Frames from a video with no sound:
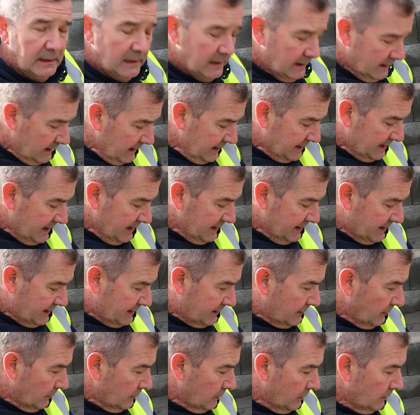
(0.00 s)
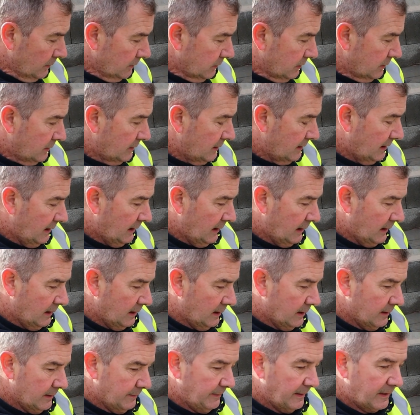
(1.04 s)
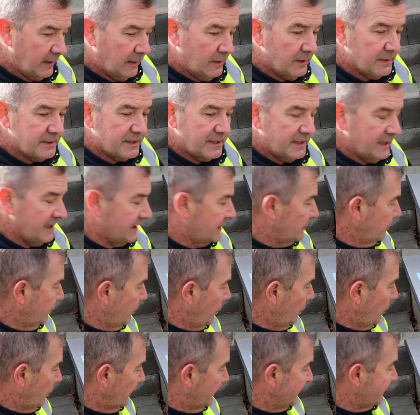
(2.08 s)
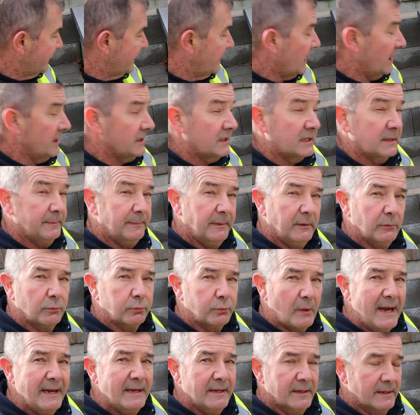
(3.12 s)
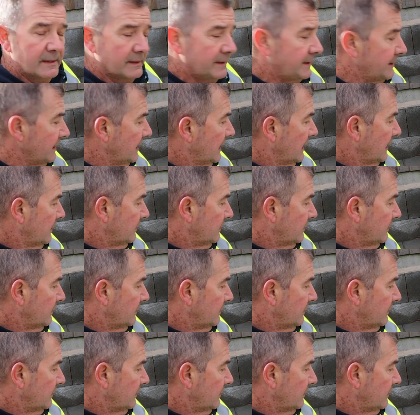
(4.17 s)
In this install, because this wall is going to be rendered,